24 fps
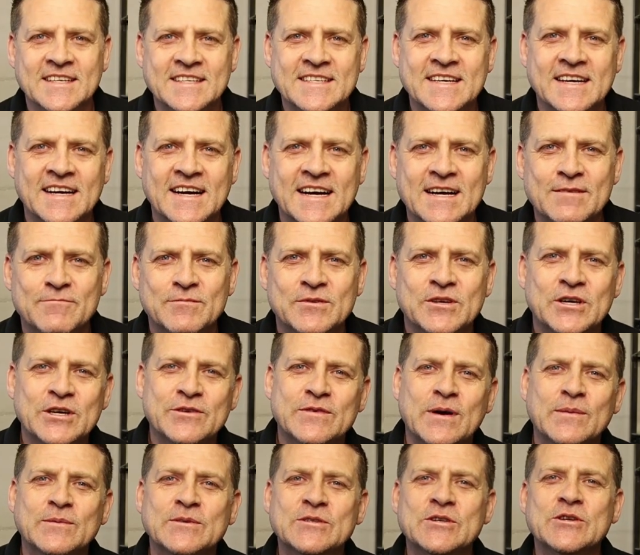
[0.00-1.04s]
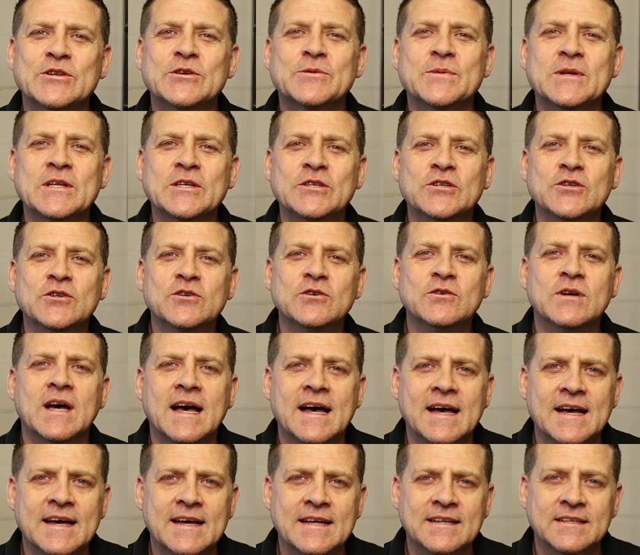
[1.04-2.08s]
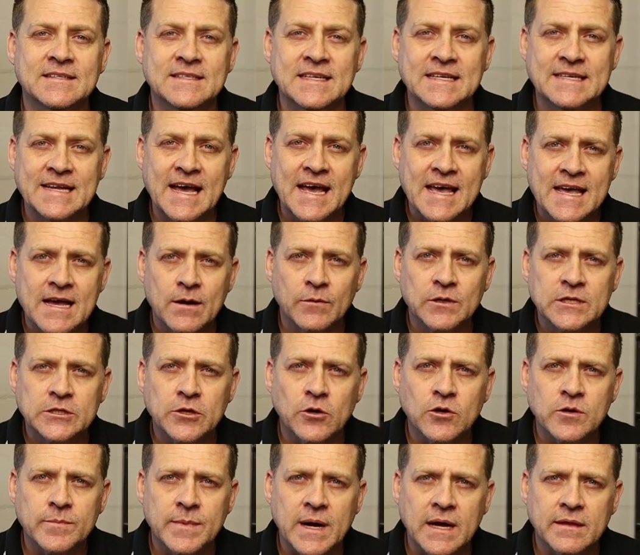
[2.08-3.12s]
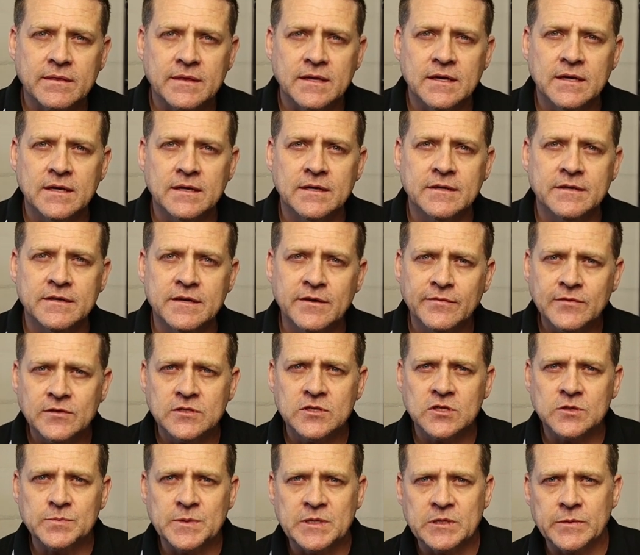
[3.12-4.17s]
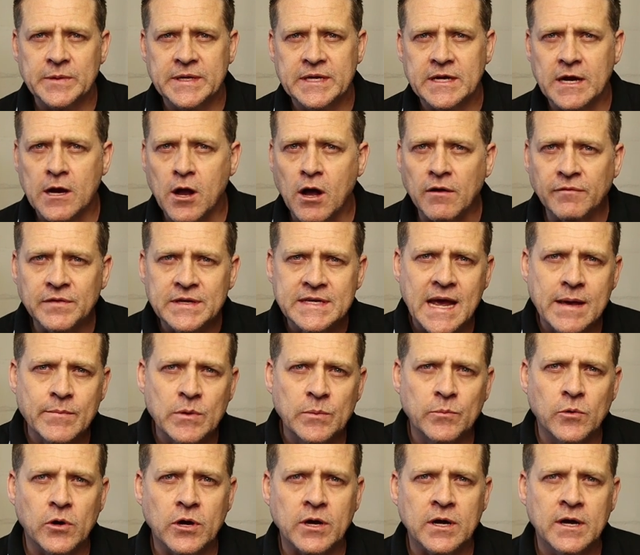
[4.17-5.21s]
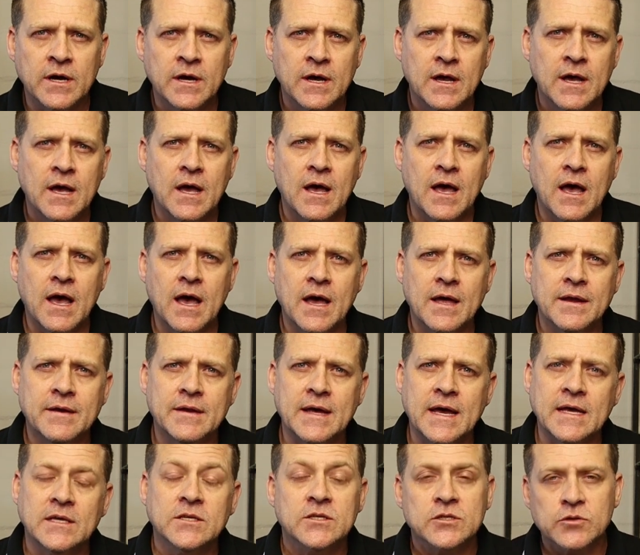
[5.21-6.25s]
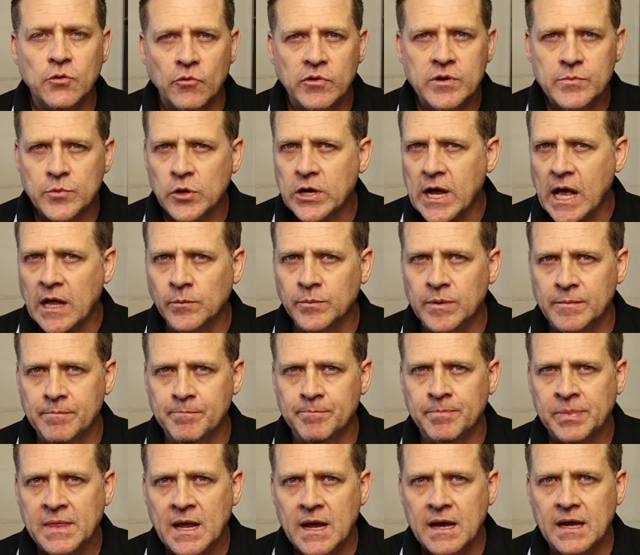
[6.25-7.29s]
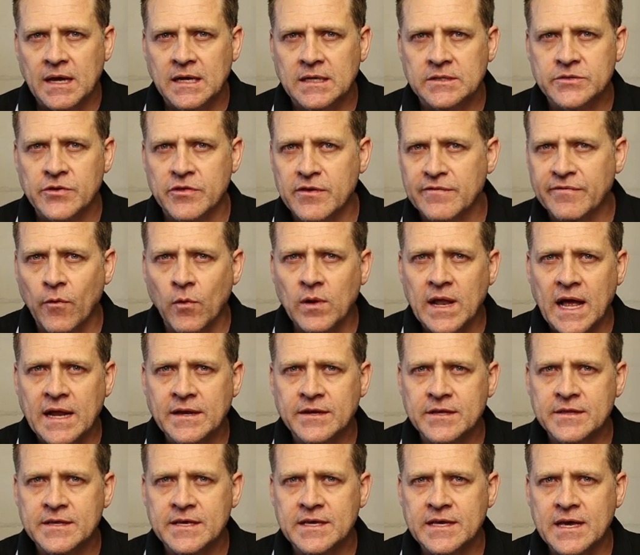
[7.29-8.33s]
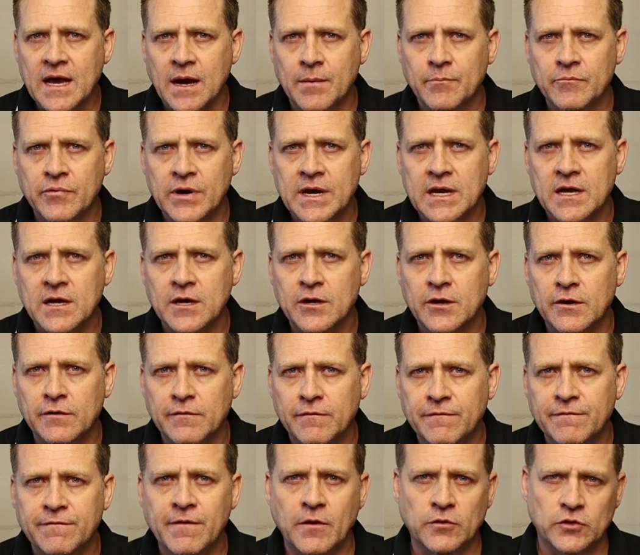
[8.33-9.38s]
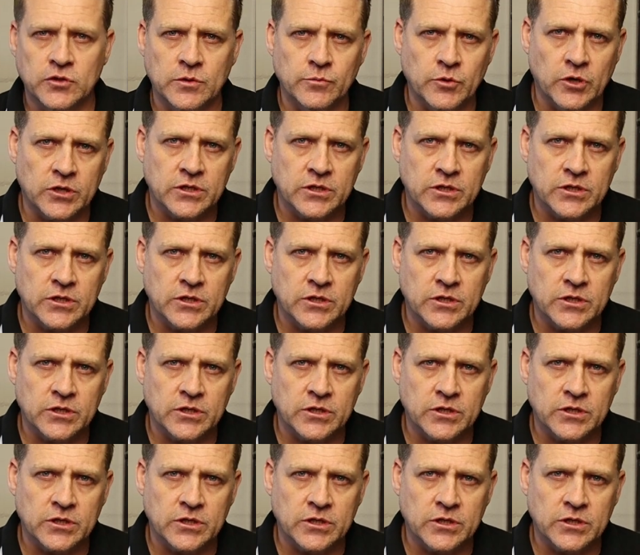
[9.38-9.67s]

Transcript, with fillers: it? I'm Kurt from Studio 22, and today I want to talk about the differences between a coffee table book and a storybook album. So they fall under the umbrella photo